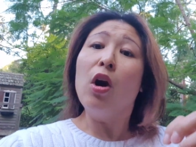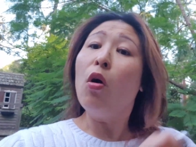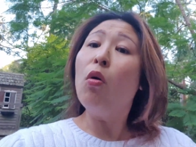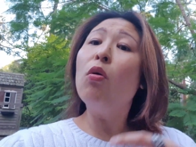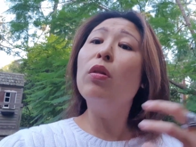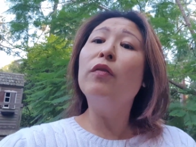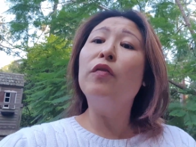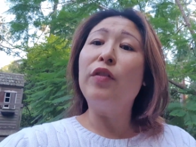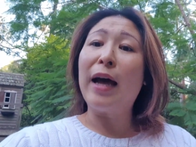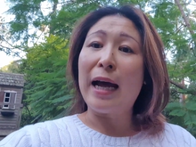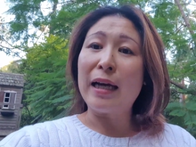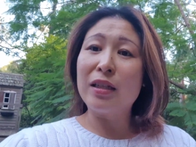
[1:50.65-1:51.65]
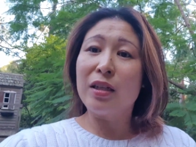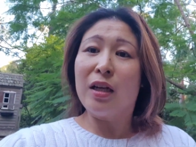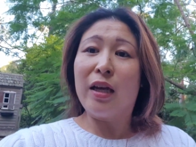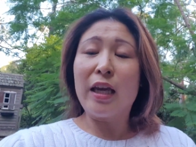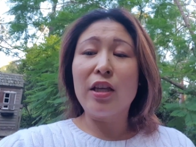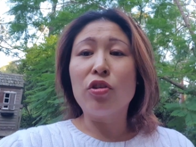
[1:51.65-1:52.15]
All of that
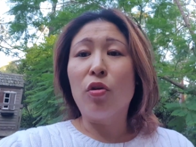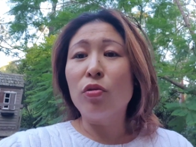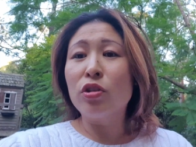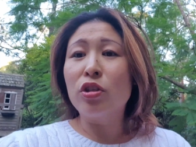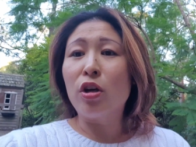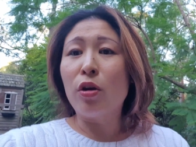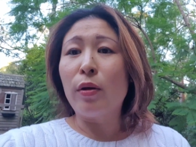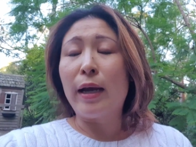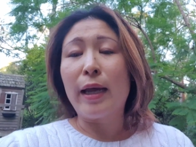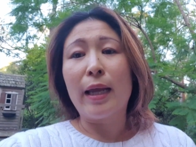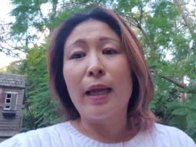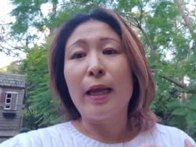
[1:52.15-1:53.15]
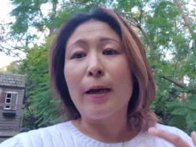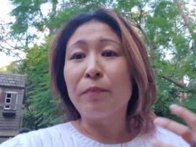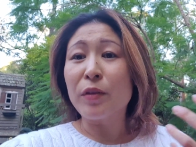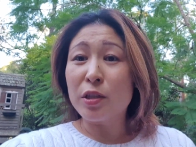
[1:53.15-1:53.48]
is also a um,